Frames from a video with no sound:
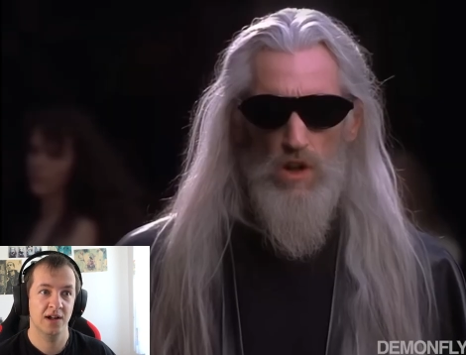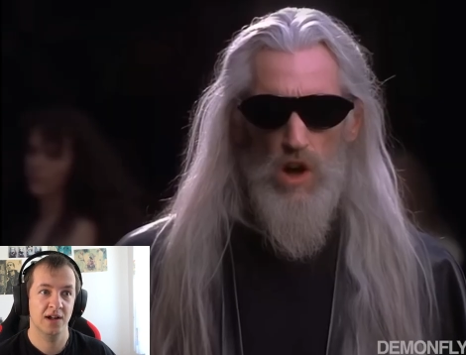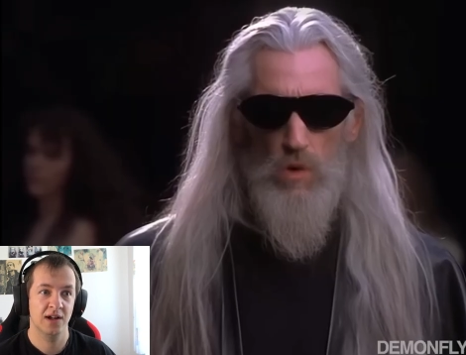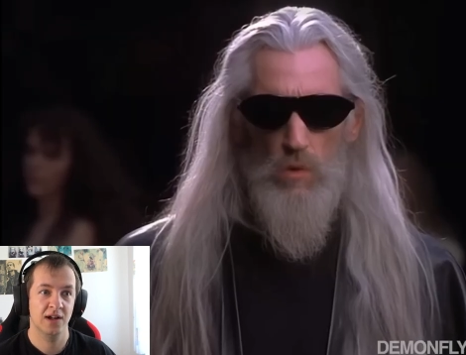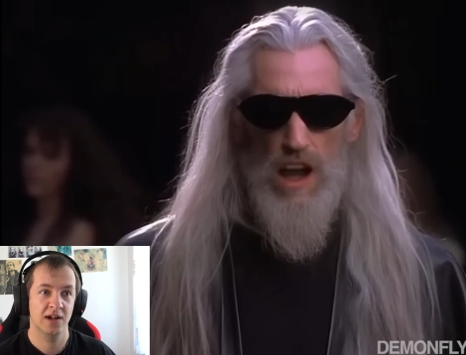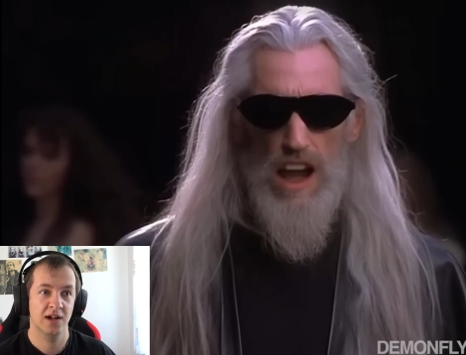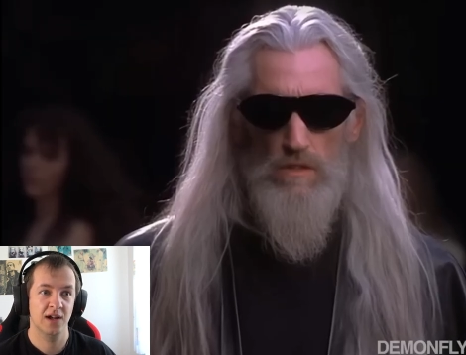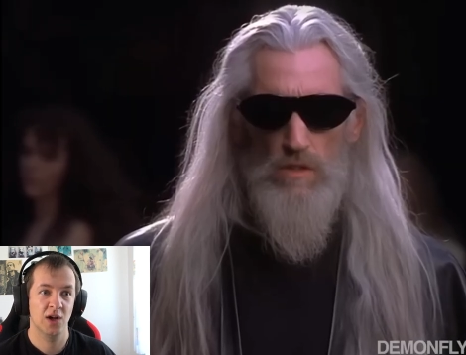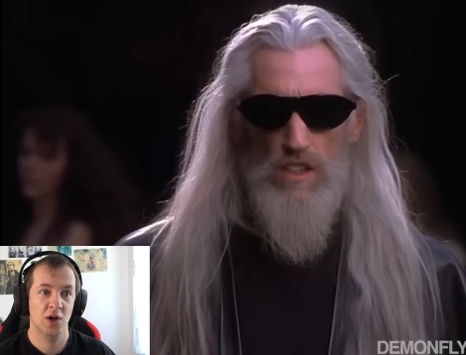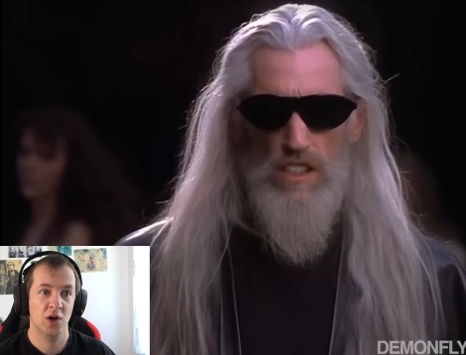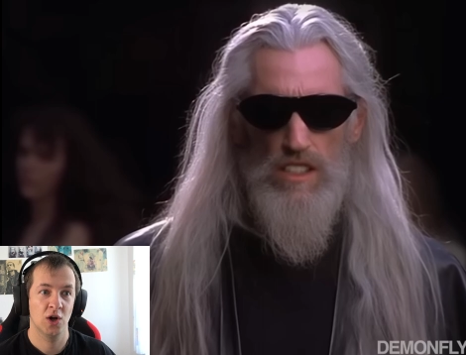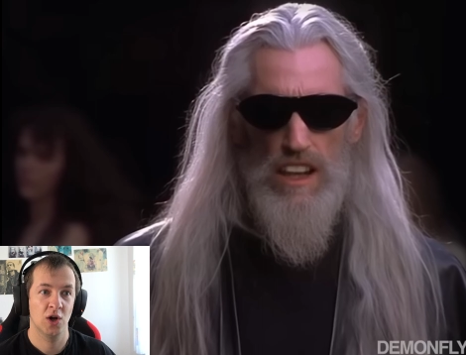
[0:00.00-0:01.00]
Speaker 1: All we have
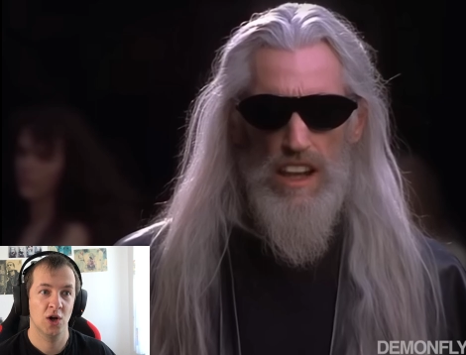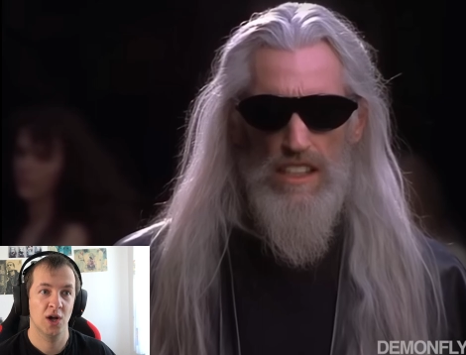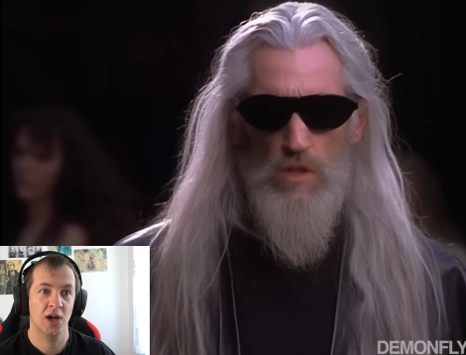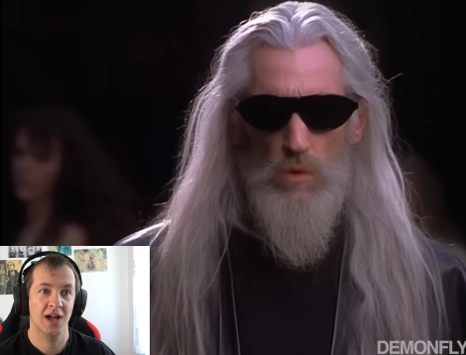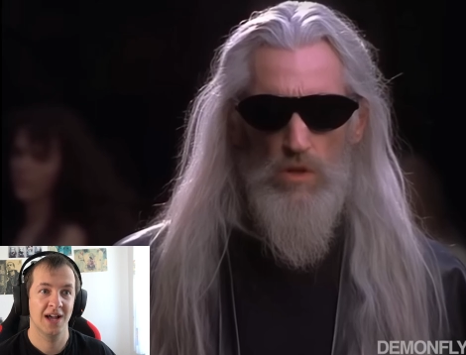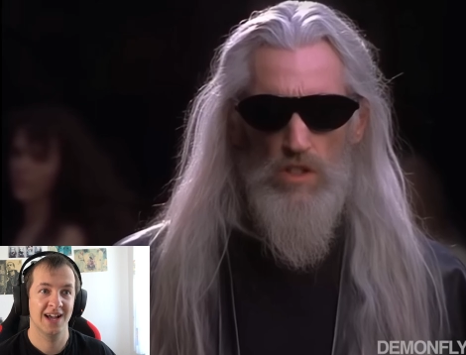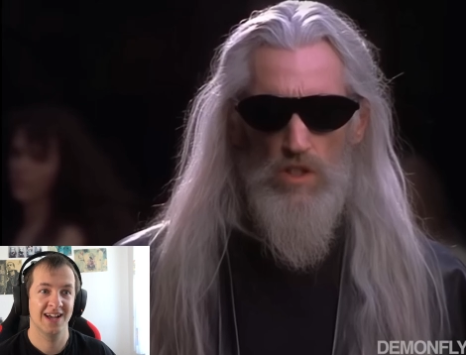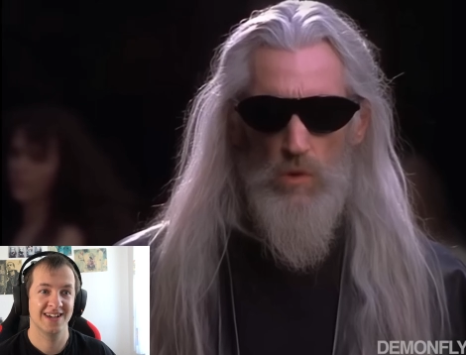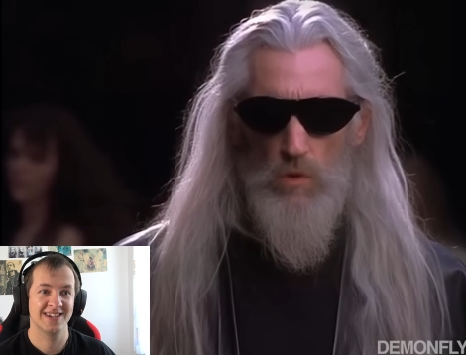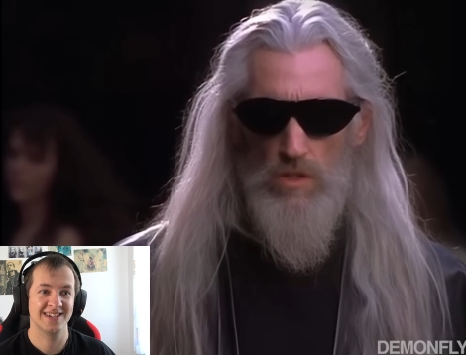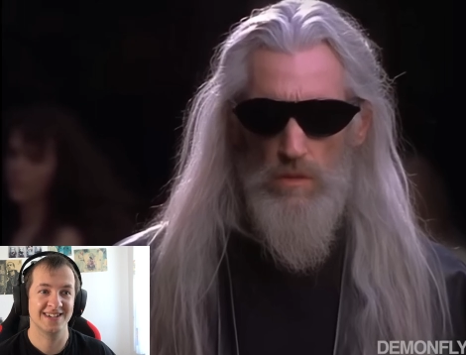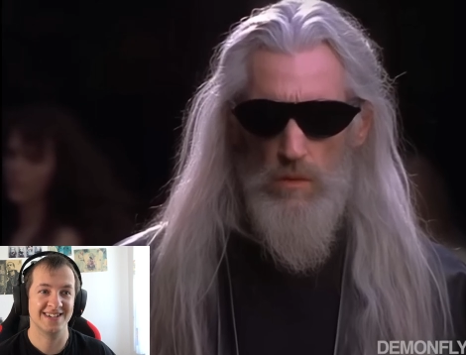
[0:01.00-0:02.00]
to decide is what to
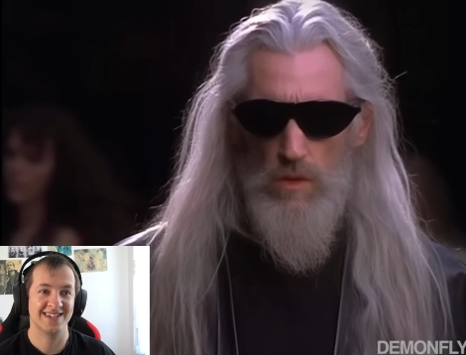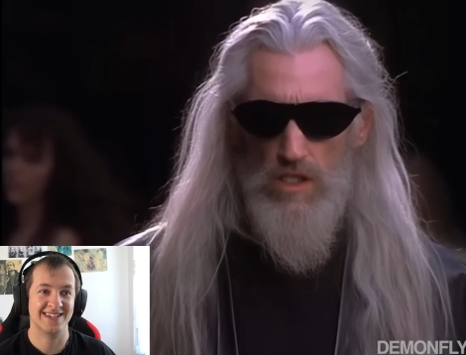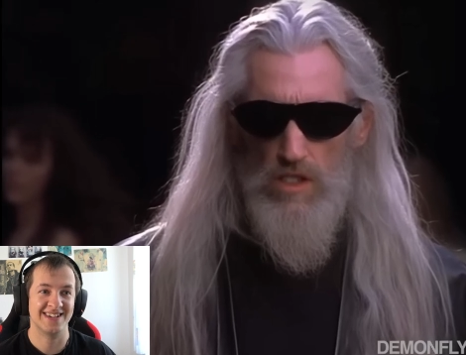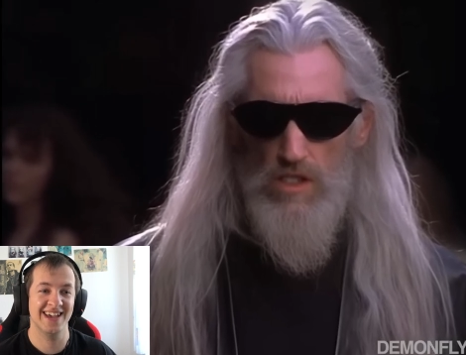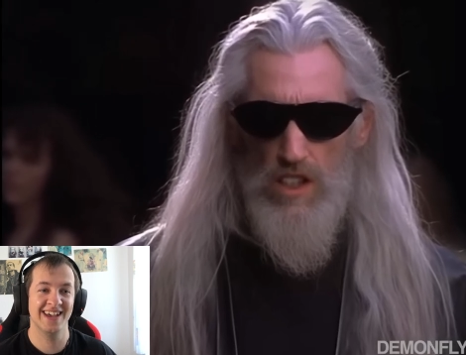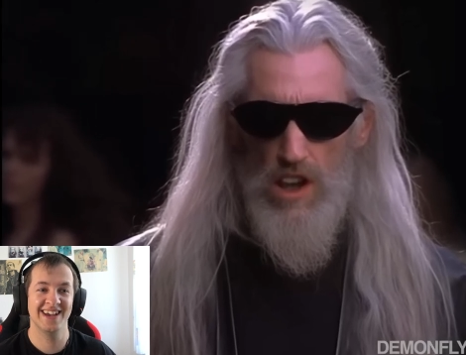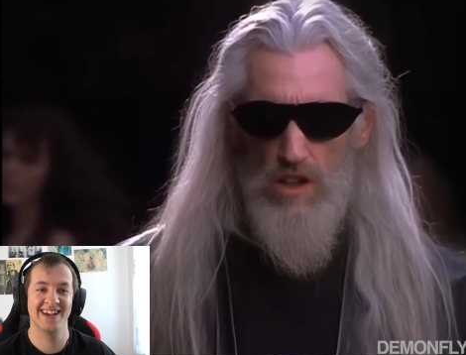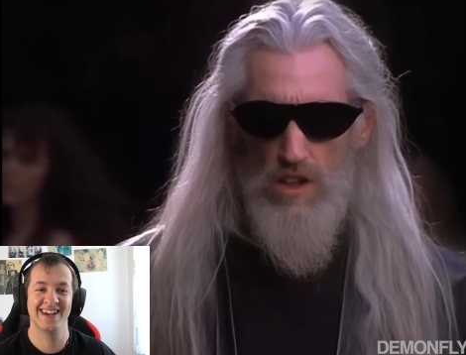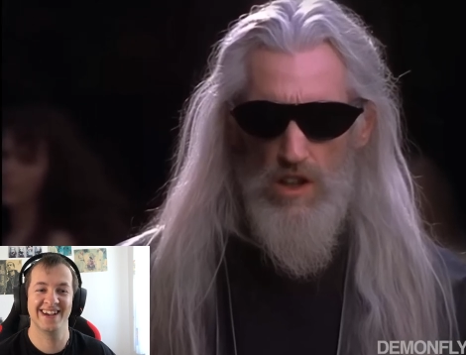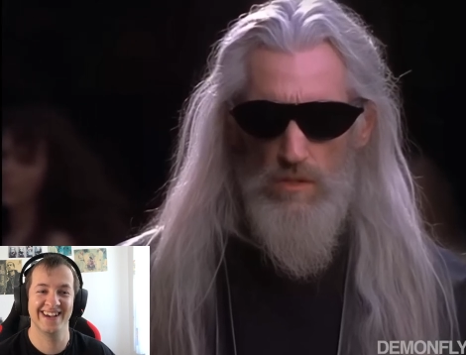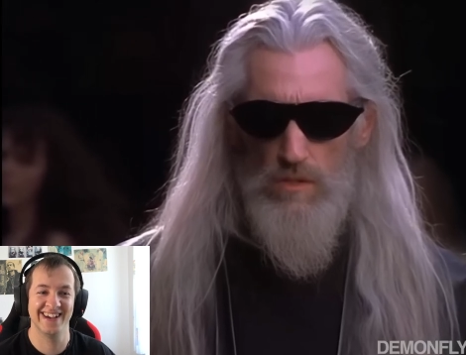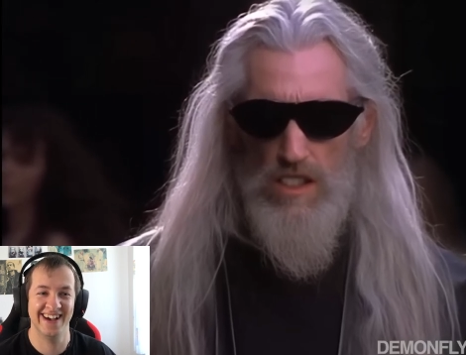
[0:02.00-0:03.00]
do with the
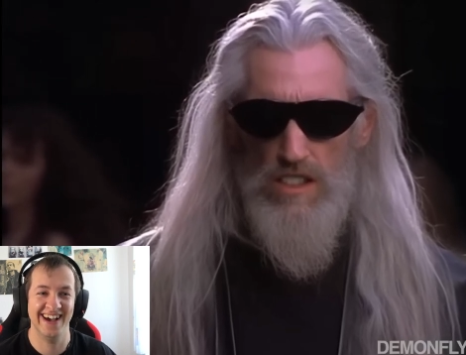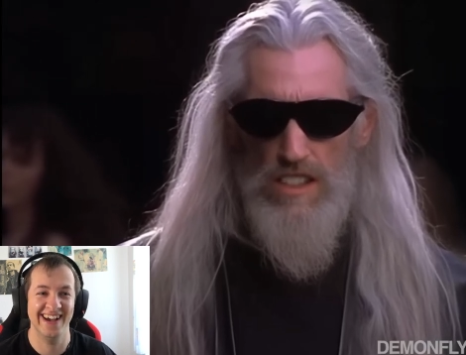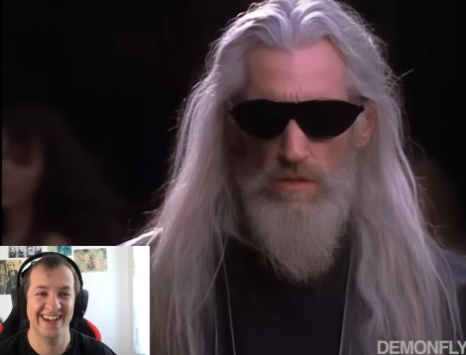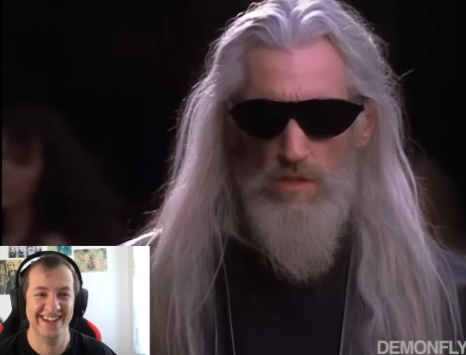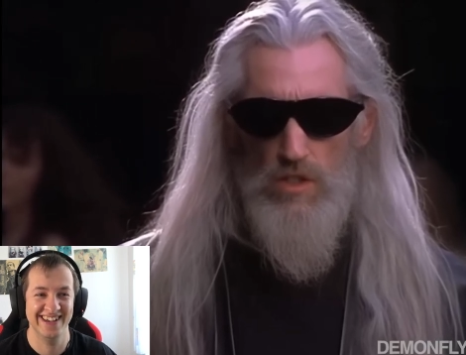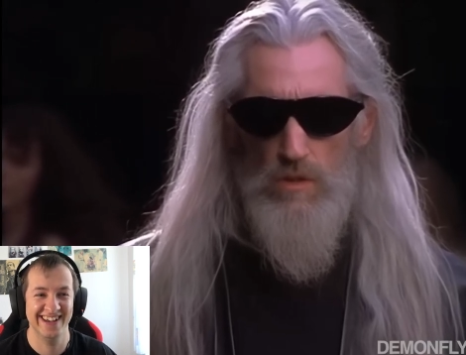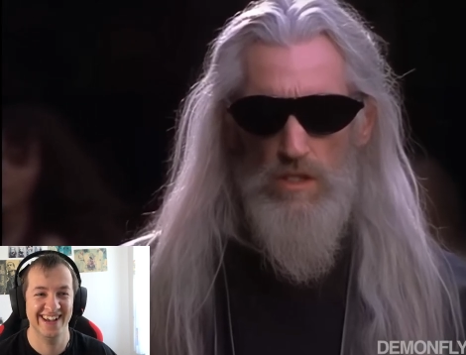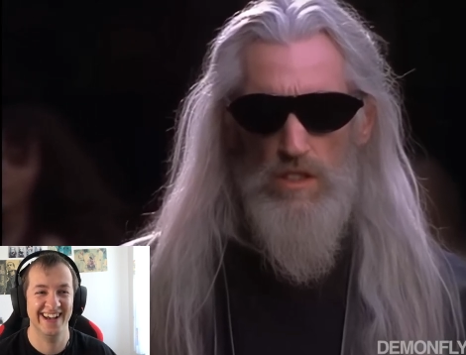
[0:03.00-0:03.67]
Balenciaga that is given to